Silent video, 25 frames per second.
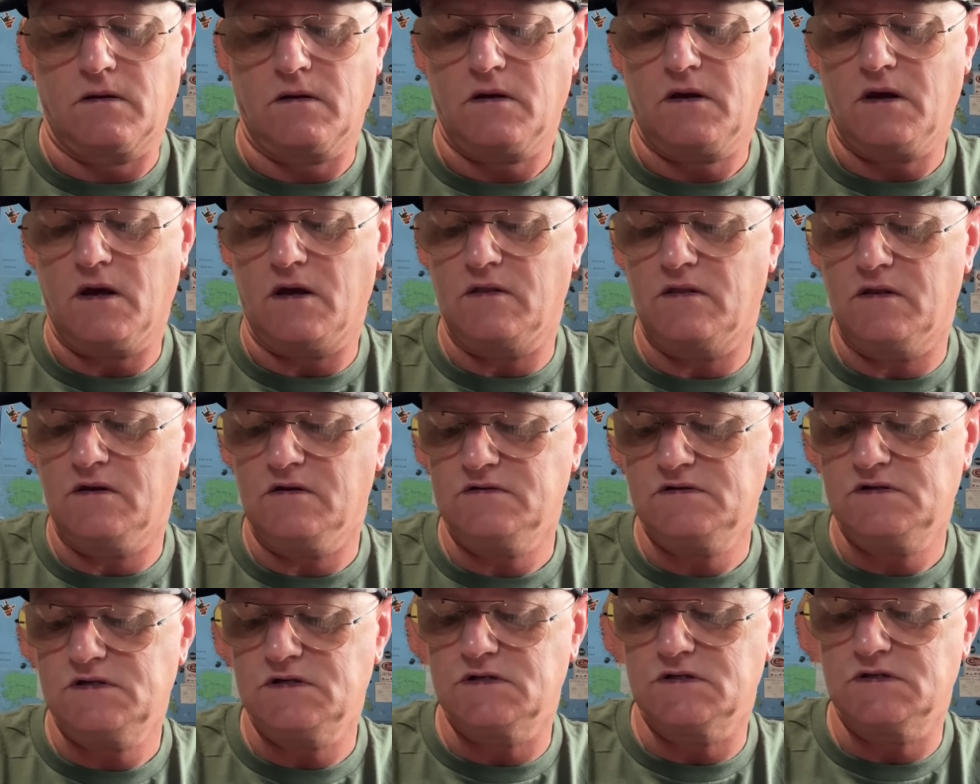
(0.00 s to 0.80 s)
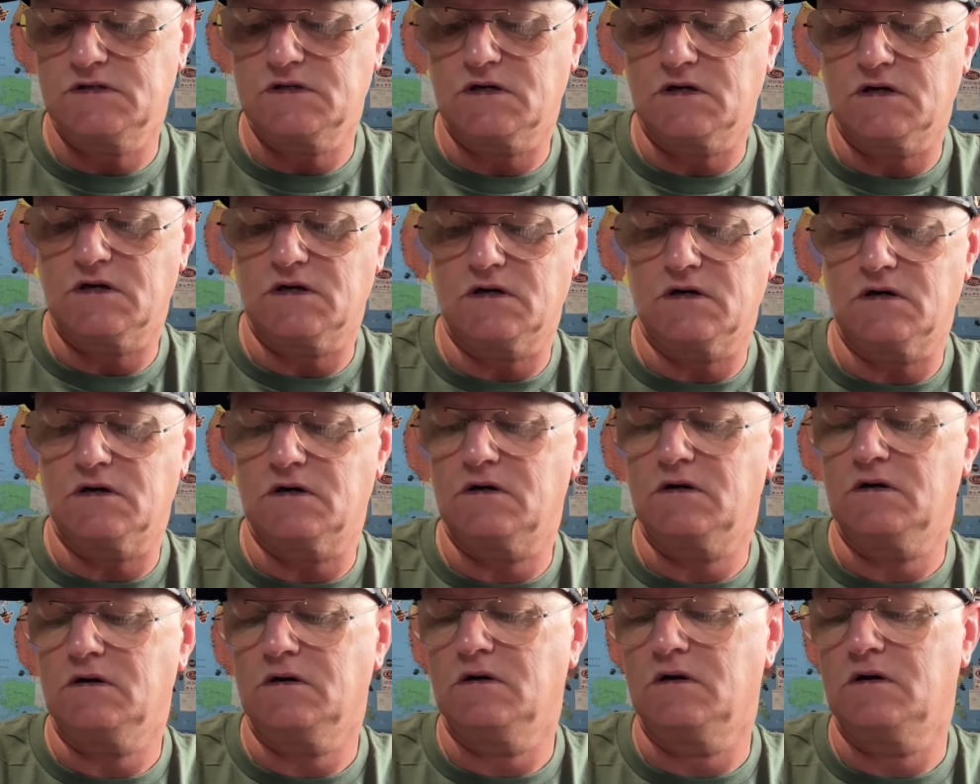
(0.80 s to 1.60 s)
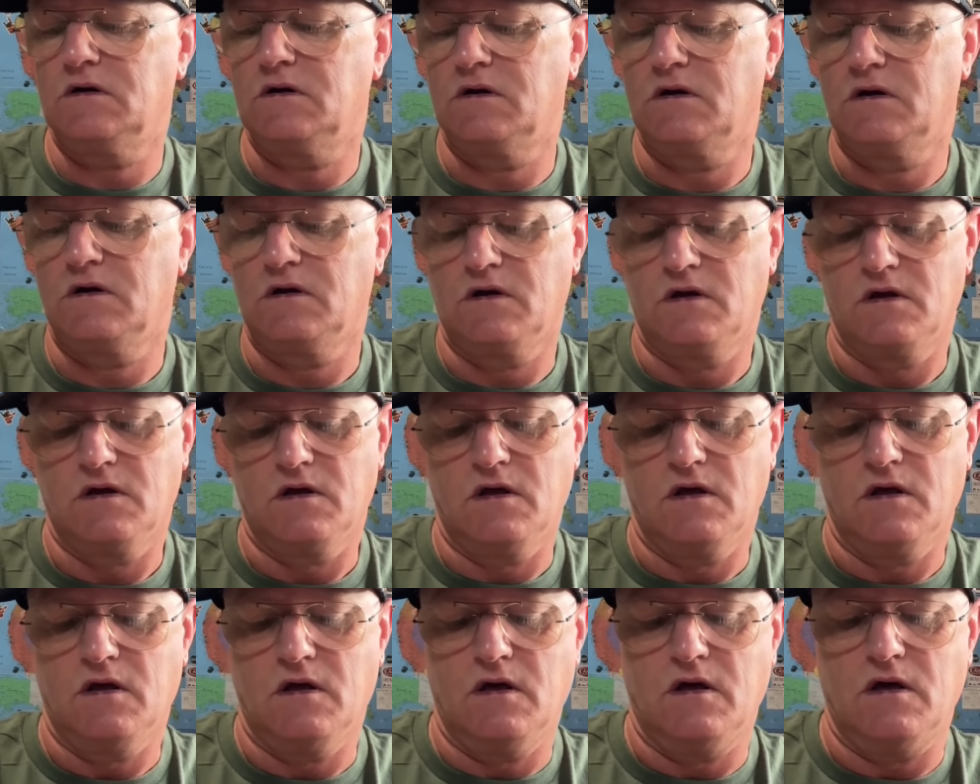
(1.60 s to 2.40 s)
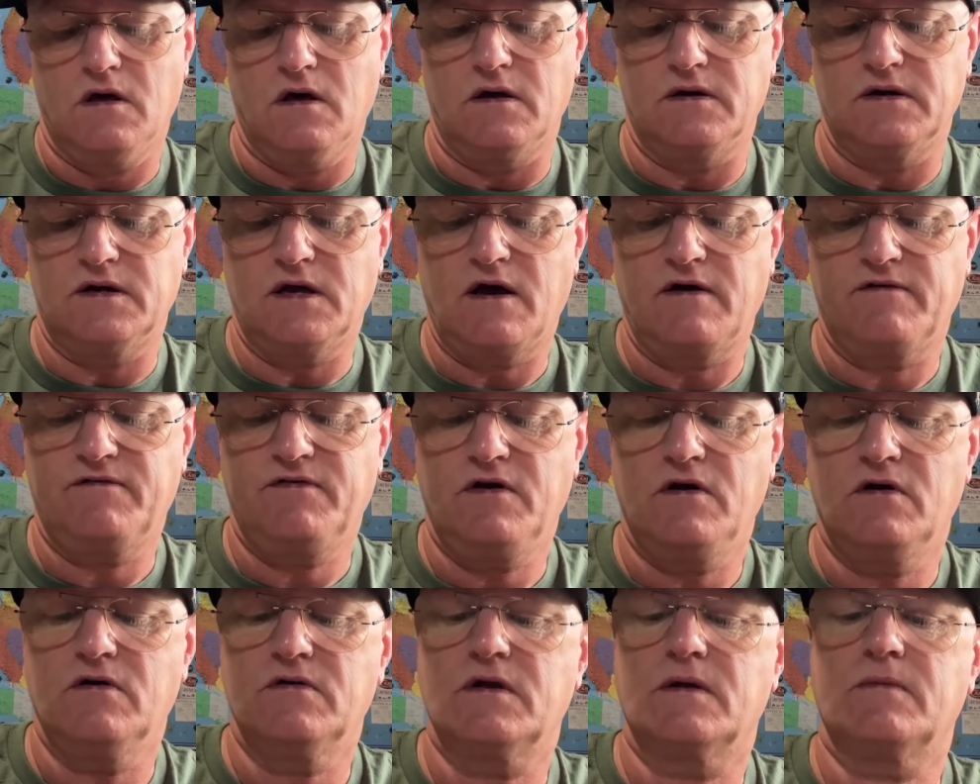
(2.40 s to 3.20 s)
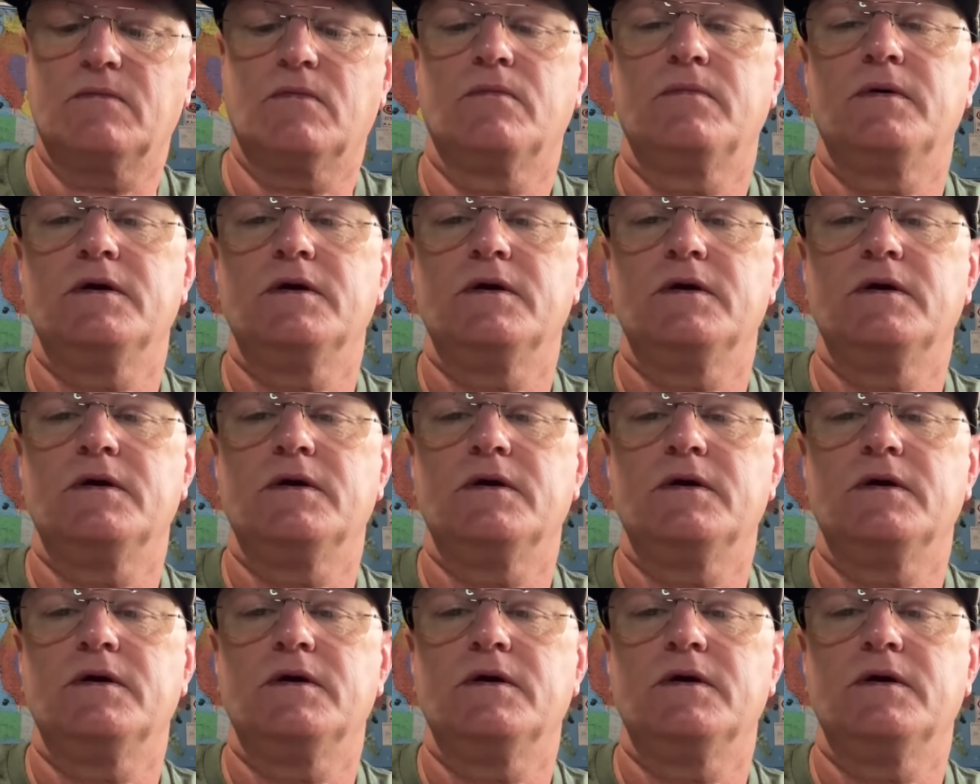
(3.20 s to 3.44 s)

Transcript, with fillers: Okay, this is a knife here that I'm going to